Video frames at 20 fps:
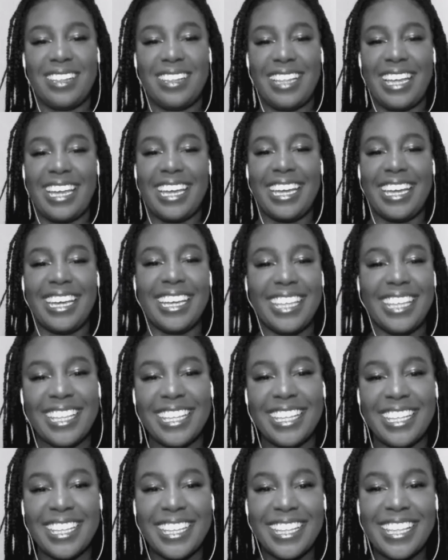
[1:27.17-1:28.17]
Like
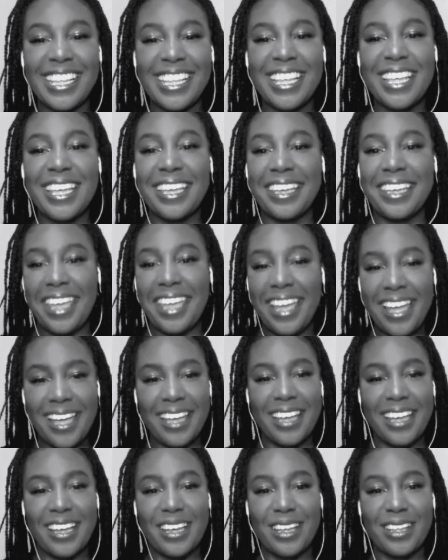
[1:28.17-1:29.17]

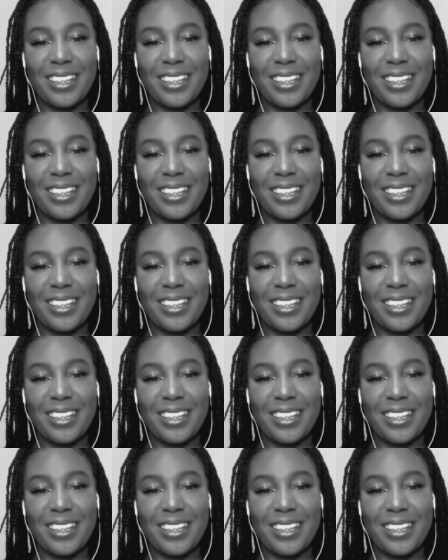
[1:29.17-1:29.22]
yeah.